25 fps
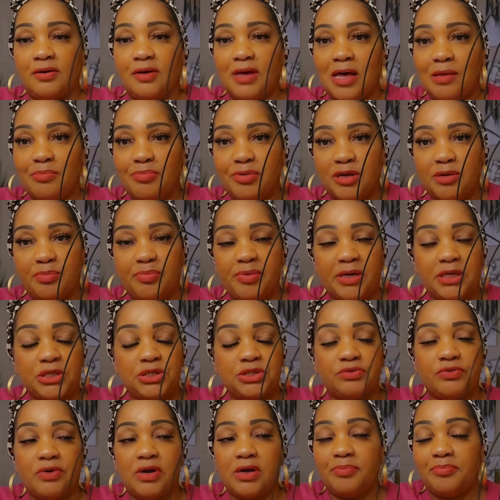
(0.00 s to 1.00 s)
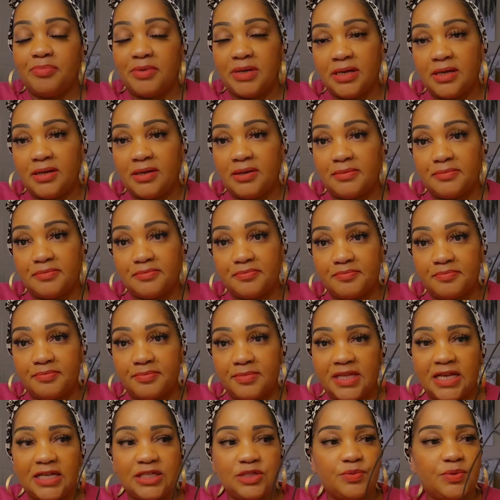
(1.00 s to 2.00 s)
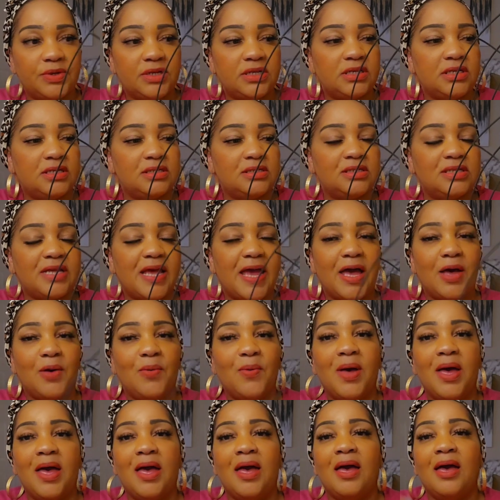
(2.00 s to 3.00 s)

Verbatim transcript: i put a picture up and that's what it is now.